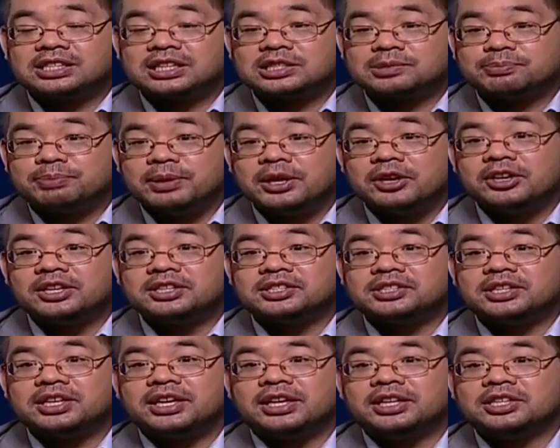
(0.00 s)
just
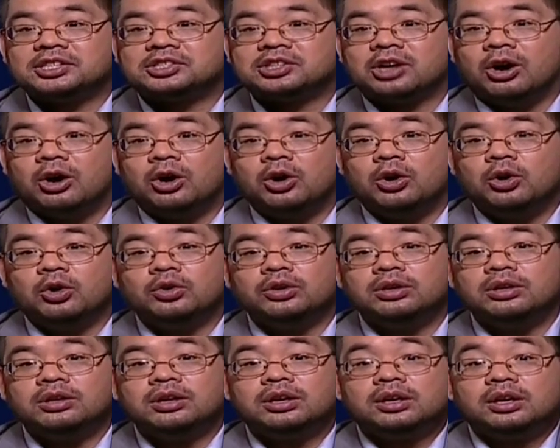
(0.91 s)
experiencing his
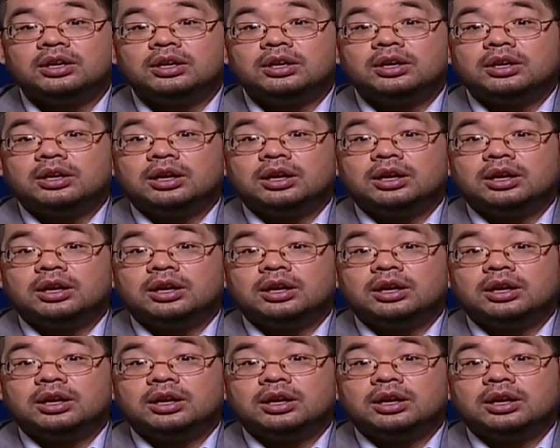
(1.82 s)
own